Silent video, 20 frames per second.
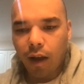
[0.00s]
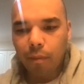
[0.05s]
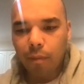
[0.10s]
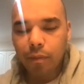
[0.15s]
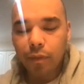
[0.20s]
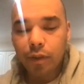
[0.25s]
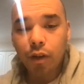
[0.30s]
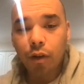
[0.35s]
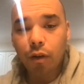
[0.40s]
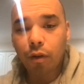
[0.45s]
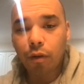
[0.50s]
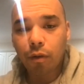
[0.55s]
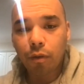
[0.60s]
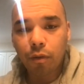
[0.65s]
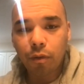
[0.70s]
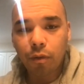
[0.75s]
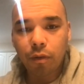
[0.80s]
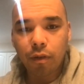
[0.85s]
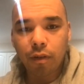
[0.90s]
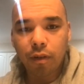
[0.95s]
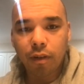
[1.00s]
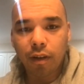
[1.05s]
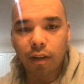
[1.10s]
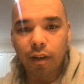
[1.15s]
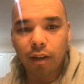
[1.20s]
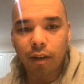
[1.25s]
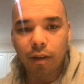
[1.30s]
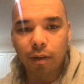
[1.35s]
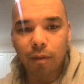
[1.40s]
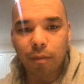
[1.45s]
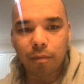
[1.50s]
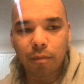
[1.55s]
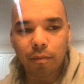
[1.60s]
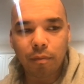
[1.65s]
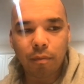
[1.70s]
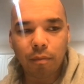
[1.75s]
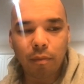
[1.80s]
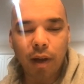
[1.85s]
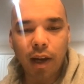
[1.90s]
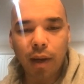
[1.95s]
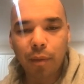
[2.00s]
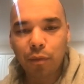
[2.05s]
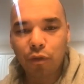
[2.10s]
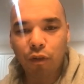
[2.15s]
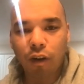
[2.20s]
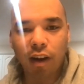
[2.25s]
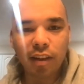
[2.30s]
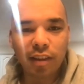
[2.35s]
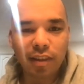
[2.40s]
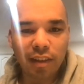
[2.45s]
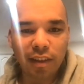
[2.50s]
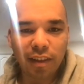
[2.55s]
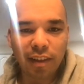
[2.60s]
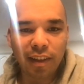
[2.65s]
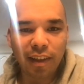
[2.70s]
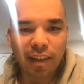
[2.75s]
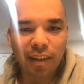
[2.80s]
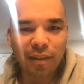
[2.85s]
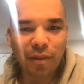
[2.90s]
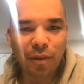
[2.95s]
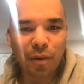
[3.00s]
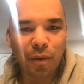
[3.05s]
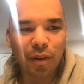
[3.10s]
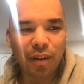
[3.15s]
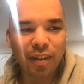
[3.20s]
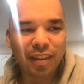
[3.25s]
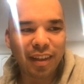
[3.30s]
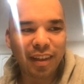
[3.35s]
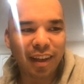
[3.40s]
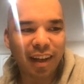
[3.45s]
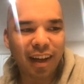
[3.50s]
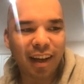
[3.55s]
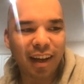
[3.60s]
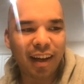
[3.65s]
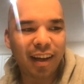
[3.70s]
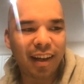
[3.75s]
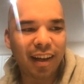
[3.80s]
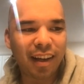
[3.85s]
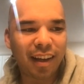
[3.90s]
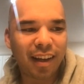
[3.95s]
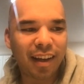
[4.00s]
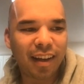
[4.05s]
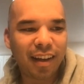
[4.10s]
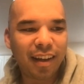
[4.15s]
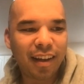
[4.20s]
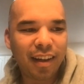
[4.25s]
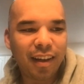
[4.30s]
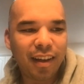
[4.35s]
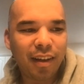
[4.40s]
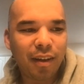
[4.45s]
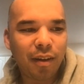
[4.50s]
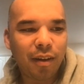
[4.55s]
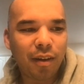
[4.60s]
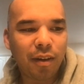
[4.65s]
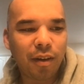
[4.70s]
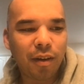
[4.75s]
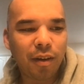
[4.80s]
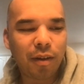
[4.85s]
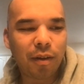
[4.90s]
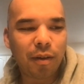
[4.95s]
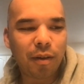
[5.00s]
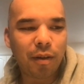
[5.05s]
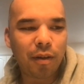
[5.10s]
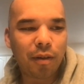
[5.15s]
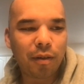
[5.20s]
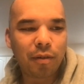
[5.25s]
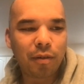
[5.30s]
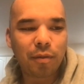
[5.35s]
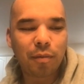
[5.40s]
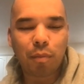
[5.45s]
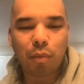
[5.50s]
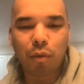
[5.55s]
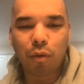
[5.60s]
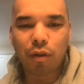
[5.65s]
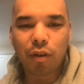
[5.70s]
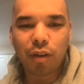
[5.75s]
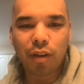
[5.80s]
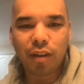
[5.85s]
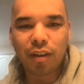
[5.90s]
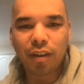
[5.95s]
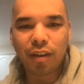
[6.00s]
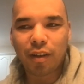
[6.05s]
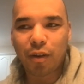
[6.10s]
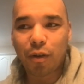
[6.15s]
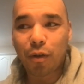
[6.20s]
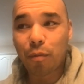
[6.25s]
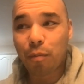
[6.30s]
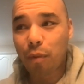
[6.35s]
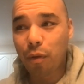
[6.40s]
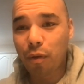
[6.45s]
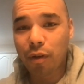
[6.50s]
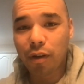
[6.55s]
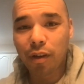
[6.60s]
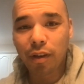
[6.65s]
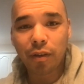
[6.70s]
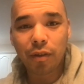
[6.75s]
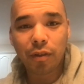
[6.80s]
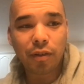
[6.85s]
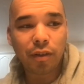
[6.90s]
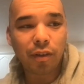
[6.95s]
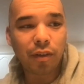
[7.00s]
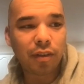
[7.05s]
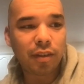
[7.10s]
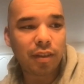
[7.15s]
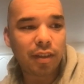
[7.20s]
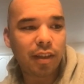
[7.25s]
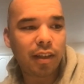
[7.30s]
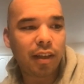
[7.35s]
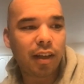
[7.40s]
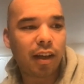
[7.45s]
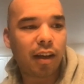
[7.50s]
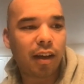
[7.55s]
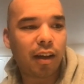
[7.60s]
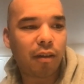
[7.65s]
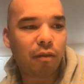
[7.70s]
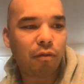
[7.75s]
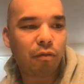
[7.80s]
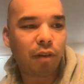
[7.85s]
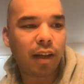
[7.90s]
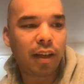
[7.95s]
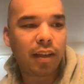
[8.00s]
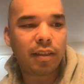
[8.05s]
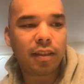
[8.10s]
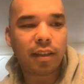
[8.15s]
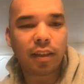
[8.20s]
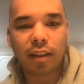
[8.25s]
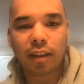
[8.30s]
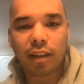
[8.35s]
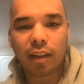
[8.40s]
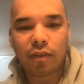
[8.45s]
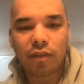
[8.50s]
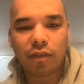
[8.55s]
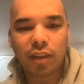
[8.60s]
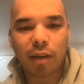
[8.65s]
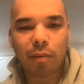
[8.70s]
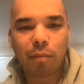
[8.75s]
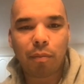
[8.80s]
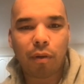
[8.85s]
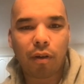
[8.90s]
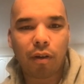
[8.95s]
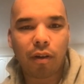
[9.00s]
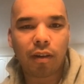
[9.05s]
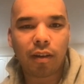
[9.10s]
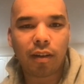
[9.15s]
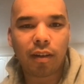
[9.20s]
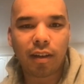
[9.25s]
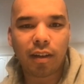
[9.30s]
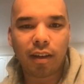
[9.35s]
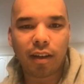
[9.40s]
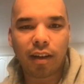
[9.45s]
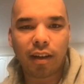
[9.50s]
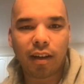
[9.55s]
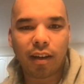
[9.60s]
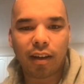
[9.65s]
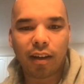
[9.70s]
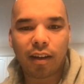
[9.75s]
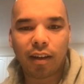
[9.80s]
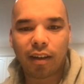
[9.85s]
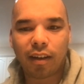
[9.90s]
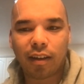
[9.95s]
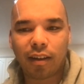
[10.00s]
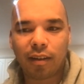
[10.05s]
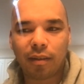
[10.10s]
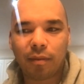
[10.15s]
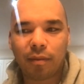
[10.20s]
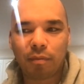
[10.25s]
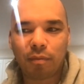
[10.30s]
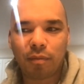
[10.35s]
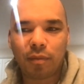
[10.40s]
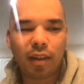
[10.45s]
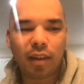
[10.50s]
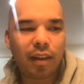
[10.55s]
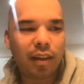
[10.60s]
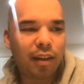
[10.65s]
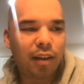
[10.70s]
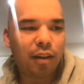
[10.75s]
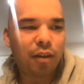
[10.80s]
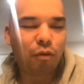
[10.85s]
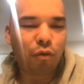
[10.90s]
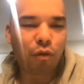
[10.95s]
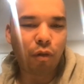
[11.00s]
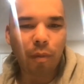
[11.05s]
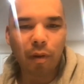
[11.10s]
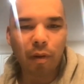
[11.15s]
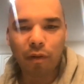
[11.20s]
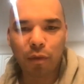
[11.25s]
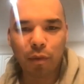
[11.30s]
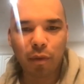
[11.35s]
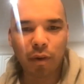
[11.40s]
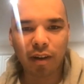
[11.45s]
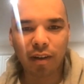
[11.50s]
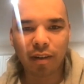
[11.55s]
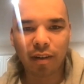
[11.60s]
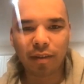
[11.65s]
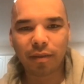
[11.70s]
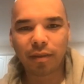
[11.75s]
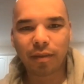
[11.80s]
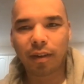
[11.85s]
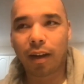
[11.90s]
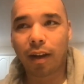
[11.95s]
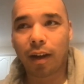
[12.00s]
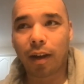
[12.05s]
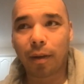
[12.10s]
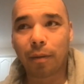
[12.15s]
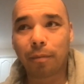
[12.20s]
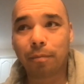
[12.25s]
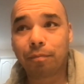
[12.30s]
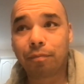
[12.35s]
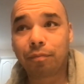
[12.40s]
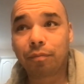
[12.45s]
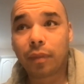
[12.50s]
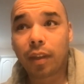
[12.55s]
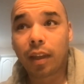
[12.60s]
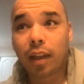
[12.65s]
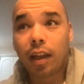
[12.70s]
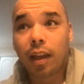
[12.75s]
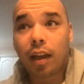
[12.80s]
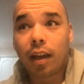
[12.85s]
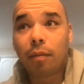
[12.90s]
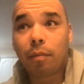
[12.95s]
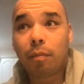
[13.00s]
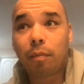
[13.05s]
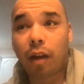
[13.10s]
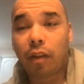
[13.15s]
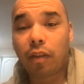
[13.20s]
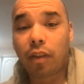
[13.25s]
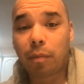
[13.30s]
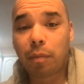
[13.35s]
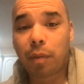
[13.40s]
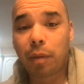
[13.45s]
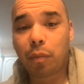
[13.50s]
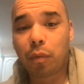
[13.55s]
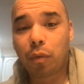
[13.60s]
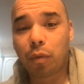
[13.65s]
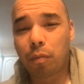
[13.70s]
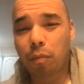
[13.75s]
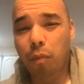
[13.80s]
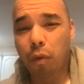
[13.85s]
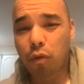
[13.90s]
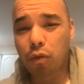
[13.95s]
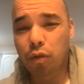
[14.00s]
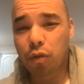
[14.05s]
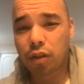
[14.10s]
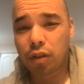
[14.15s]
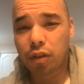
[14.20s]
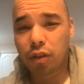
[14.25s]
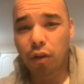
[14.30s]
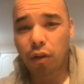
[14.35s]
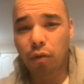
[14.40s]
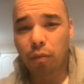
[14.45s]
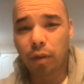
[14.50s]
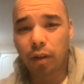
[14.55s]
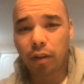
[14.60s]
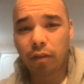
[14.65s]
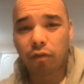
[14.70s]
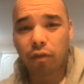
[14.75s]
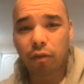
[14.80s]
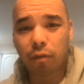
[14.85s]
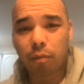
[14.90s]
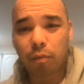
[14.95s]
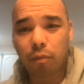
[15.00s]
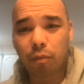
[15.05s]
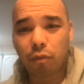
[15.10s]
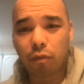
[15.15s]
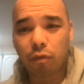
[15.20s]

name is Ryan Songalia, of course. I was born in Hoboken, New Jersey, raised in Cliffside Park, grew up everywhere. I think people would most know me from